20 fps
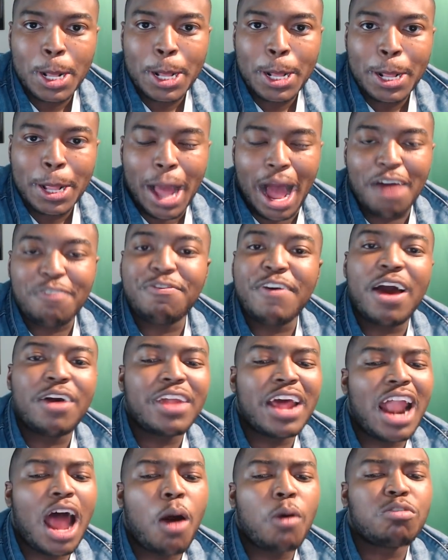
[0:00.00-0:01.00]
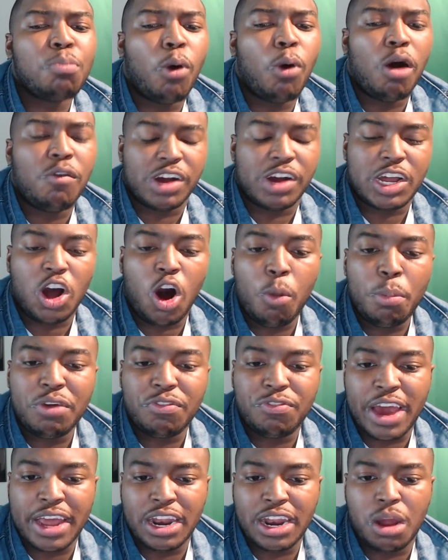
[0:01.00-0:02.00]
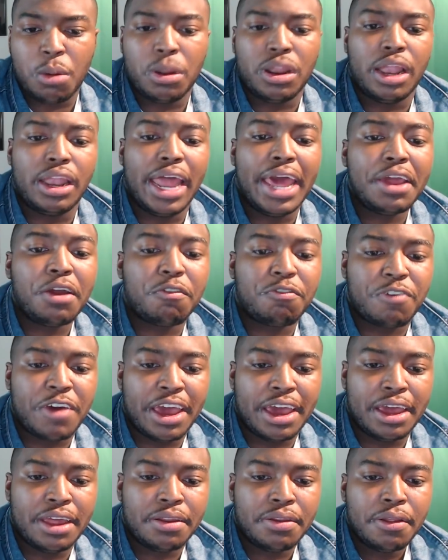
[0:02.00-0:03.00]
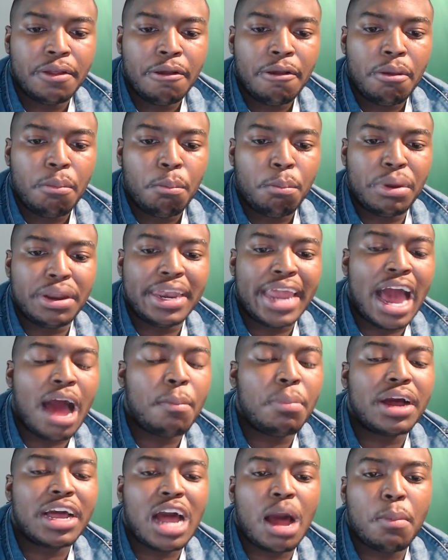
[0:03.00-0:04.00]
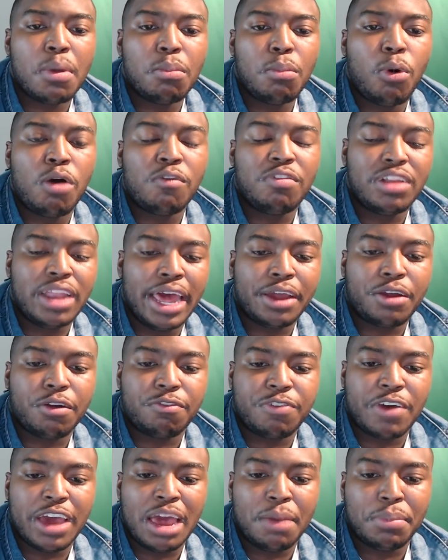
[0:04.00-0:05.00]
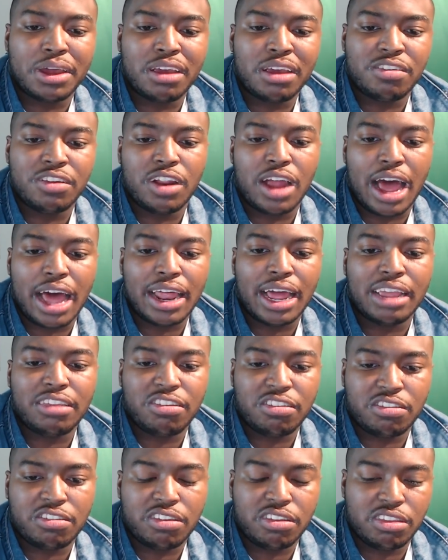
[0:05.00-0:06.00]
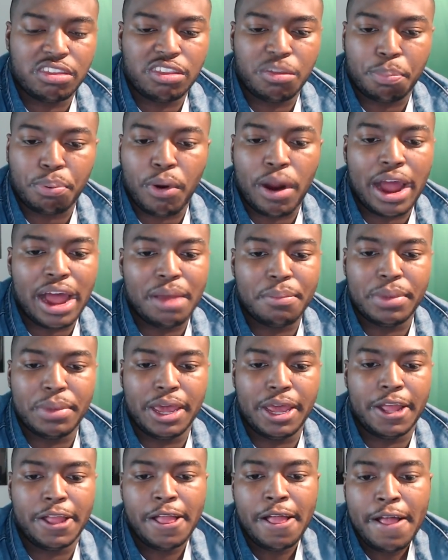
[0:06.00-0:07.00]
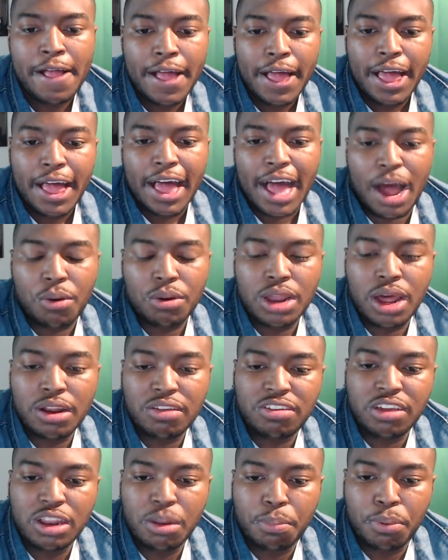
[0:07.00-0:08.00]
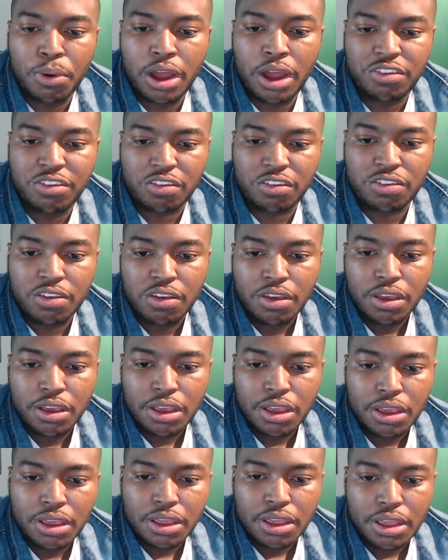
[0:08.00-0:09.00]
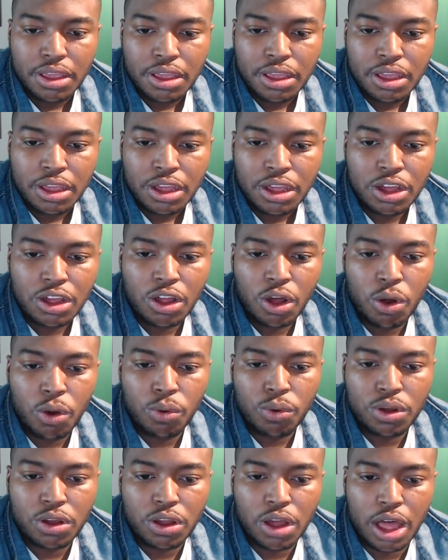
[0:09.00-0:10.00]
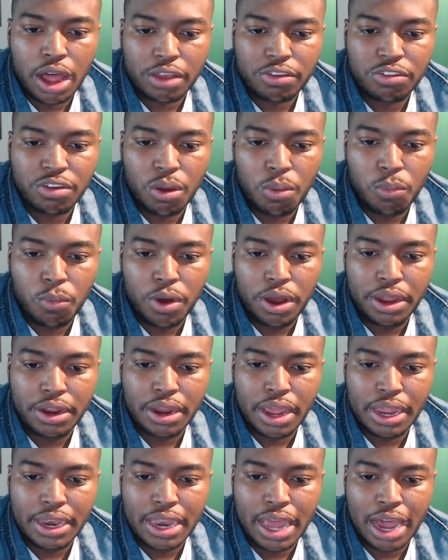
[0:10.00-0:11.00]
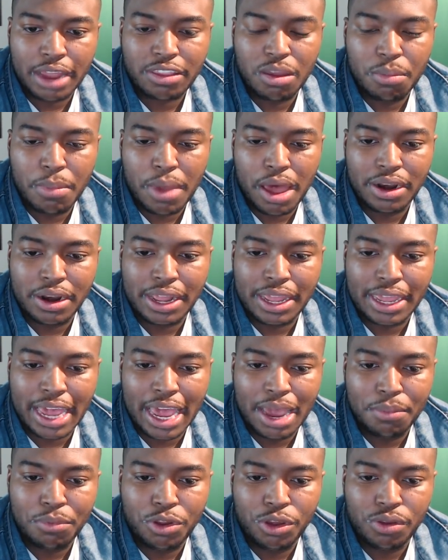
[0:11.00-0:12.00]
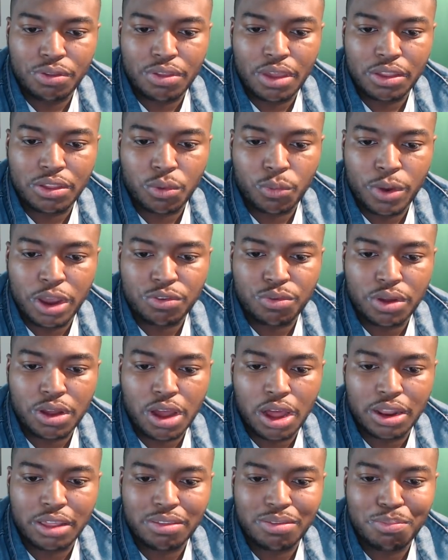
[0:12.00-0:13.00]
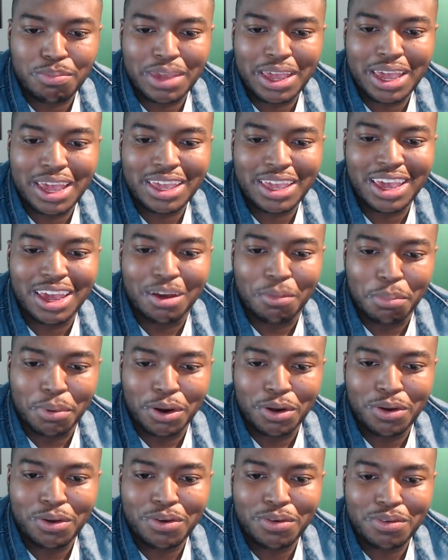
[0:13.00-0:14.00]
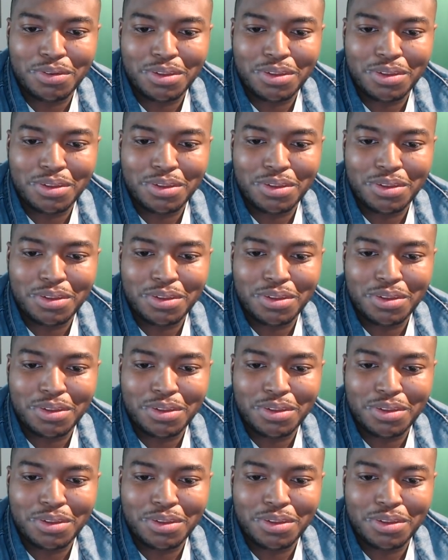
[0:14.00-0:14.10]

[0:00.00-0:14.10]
I found out I was more of a Kobe fan than a Laker fan, but now I'm becoming more of a Laker fan because of the pride, man. I would love to see LeBron just cold cock someone and knock them out in a game. Do you think the rest would call it? Man, yeah, bro.